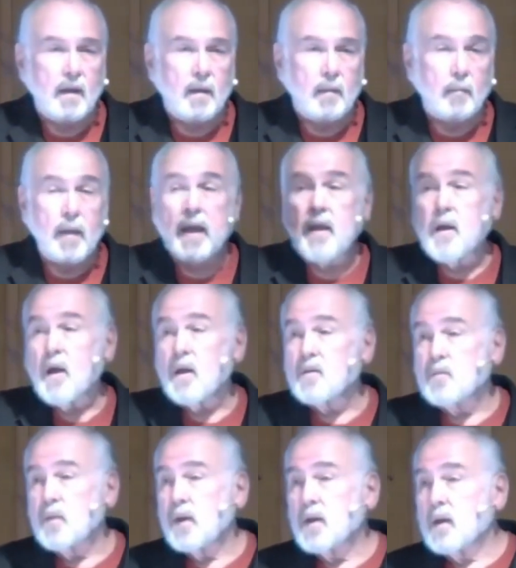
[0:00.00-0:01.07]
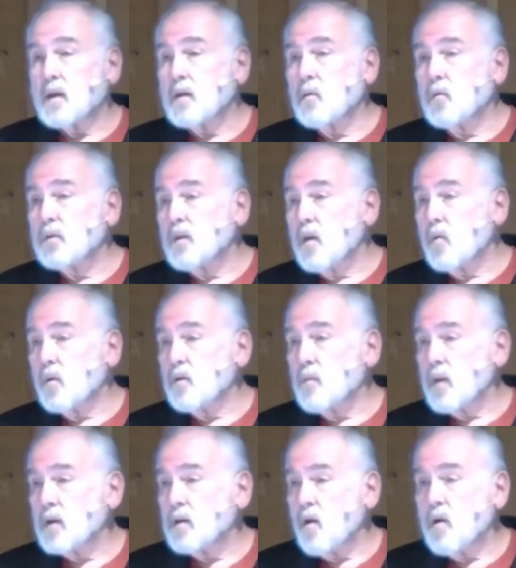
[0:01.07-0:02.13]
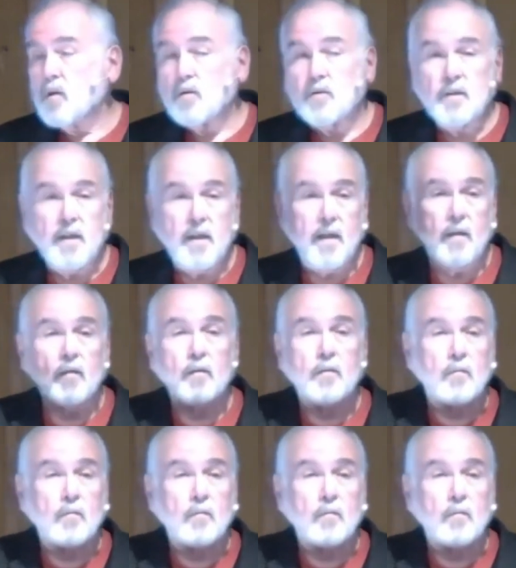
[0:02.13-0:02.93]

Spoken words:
My cosmic giggle was always my daughter's giggle,